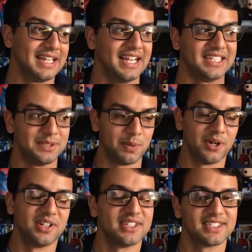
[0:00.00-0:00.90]
And
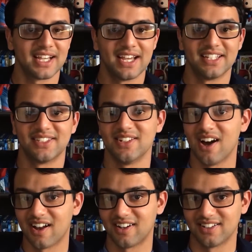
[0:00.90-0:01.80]
Spirit in the Sky is
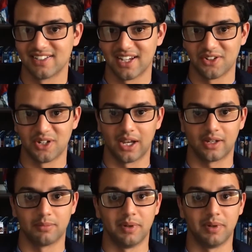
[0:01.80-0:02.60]
not on the soundtrack,